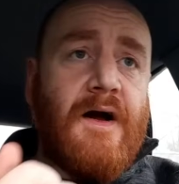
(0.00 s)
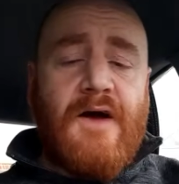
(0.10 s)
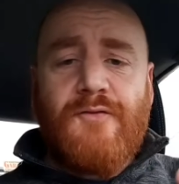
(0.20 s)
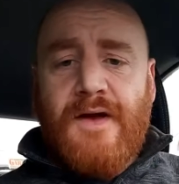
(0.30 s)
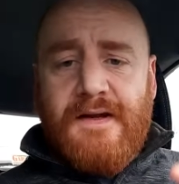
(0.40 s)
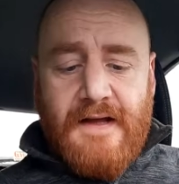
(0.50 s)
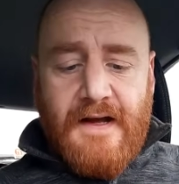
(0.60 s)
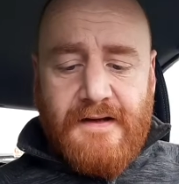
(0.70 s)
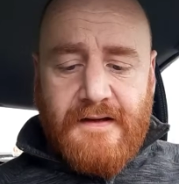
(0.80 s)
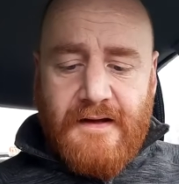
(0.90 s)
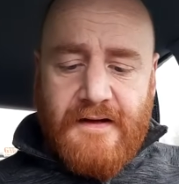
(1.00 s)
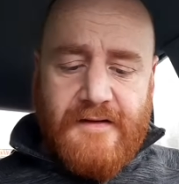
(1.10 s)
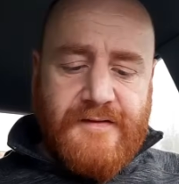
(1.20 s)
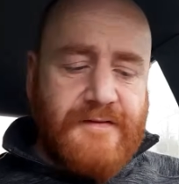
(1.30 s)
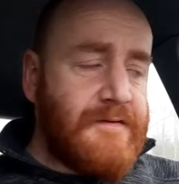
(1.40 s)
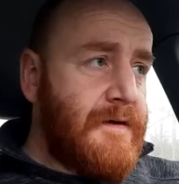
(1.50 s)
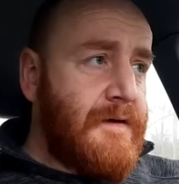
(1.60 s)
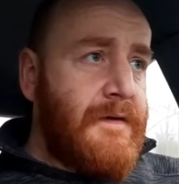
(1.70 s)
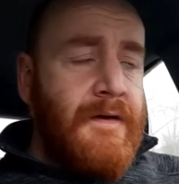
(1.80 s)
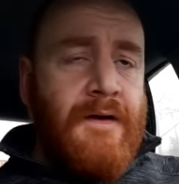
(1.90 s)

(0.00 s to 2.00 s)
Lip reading: I have read that he is